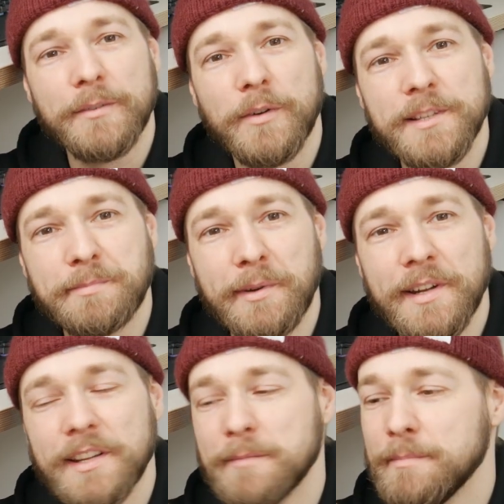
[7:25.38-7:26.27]
was
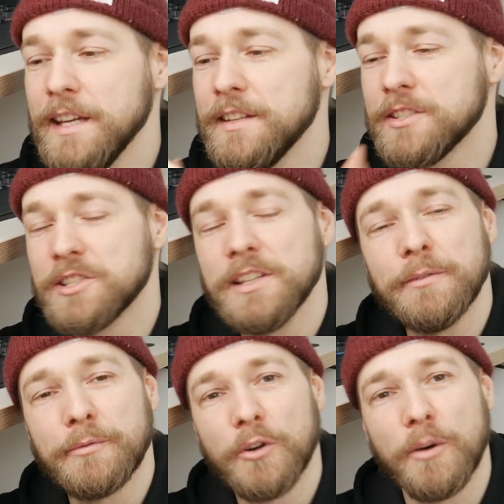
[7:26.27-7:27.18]
printed in P E T G
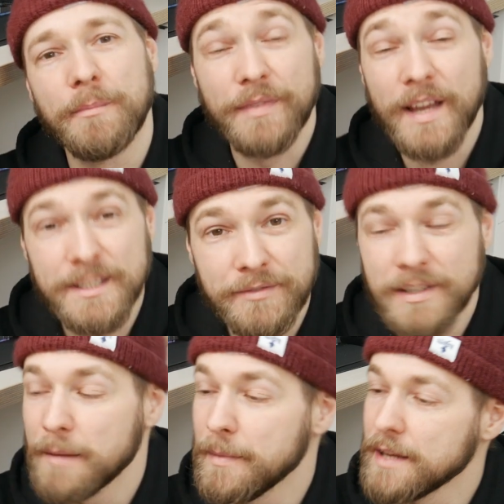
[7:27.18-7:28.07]
from Das
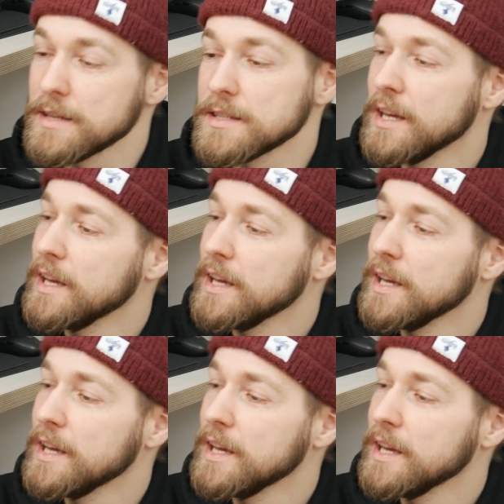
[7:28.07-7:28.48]
filament